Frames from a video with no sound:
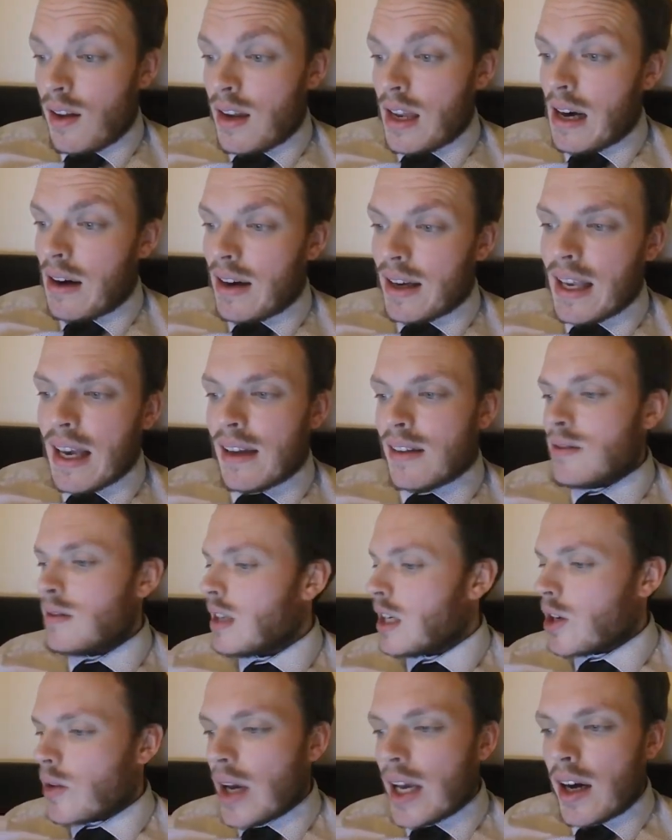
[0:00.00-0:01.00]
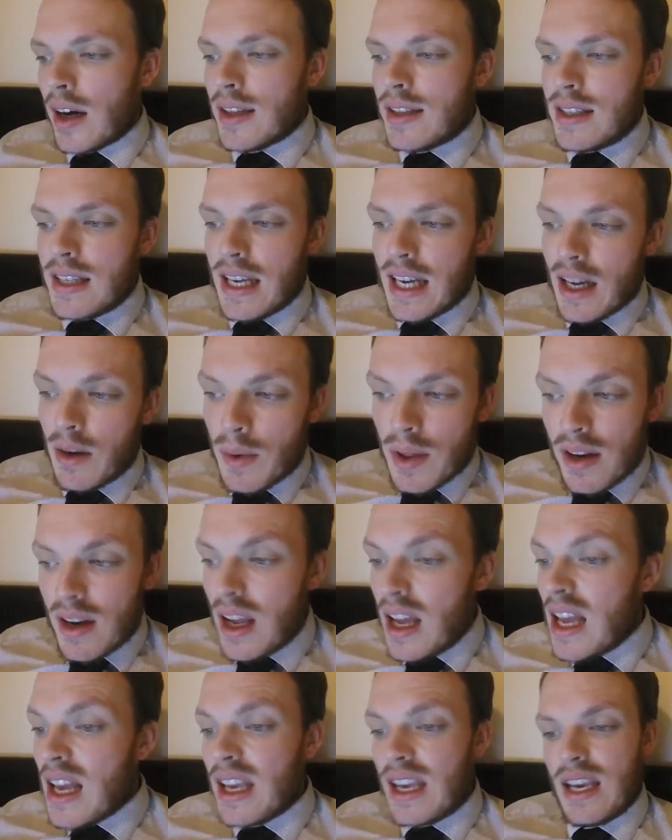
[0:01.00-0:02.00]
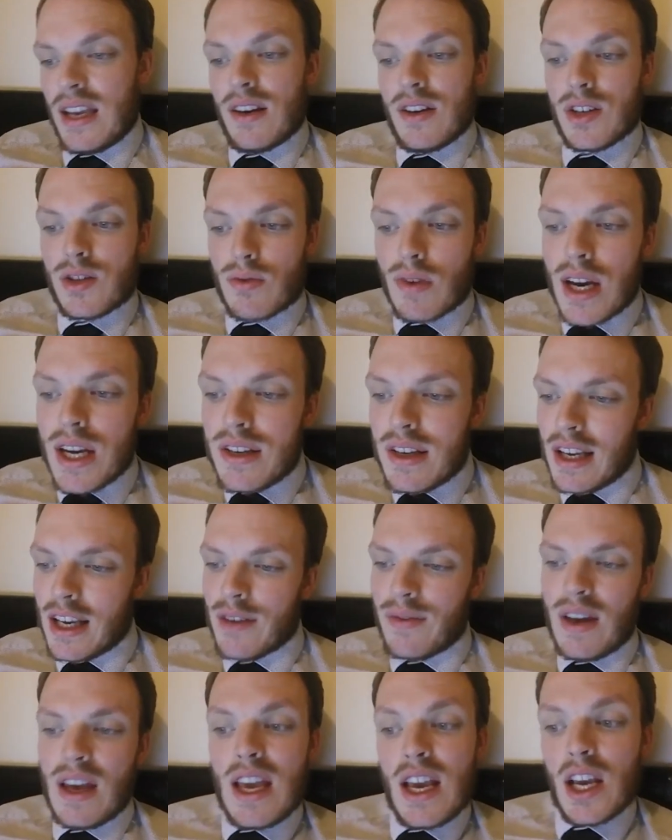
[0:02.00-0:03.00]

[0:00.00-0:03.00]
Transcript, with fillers: Now, again, great idea with an ickiness rating of